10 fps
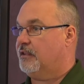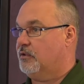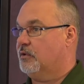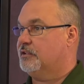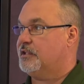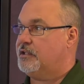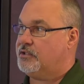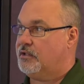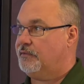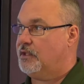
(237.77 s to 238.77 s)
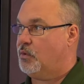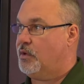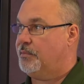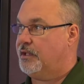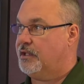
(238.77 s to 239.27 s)
the utilization of the
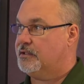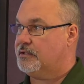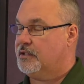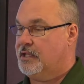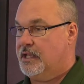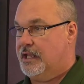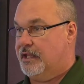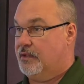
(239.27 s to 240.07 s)
equipment is, mm -hmm. and